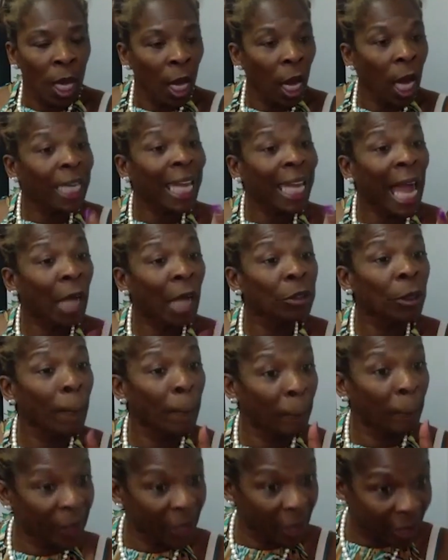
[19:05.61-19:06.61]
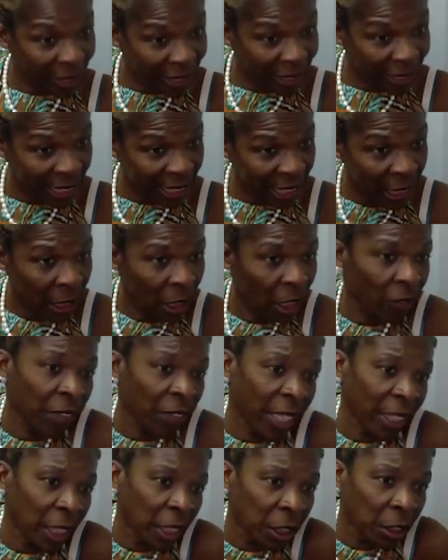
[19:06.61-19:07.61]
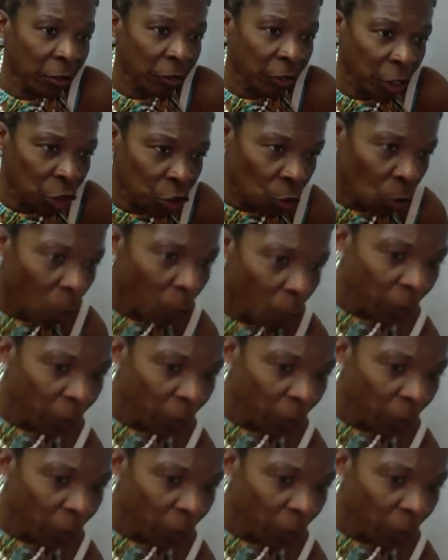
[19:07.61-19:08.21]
accountability of that individual,